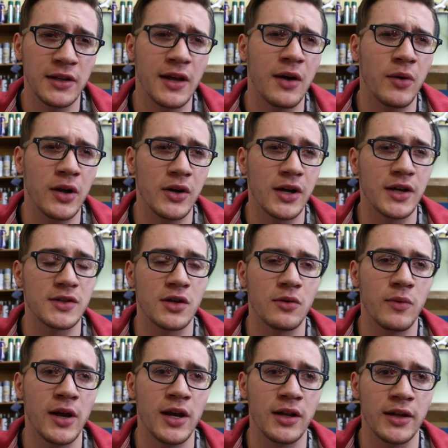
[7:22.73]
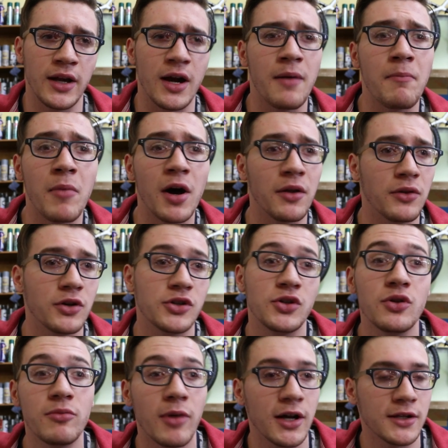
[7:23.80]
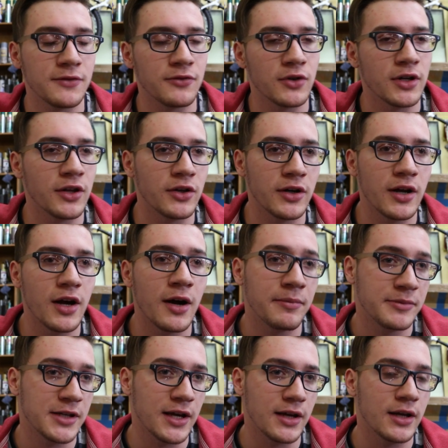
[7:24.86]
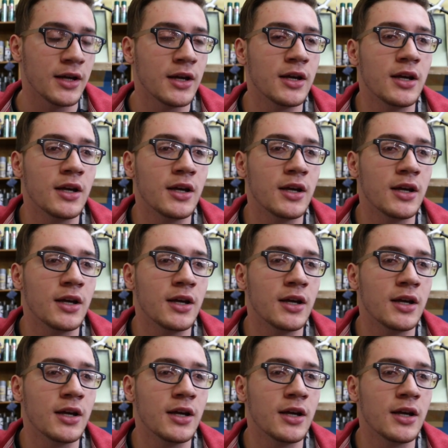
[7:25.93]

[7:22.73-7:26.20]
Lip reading: That way you guys aren't waiting like a month or 2 months for another update.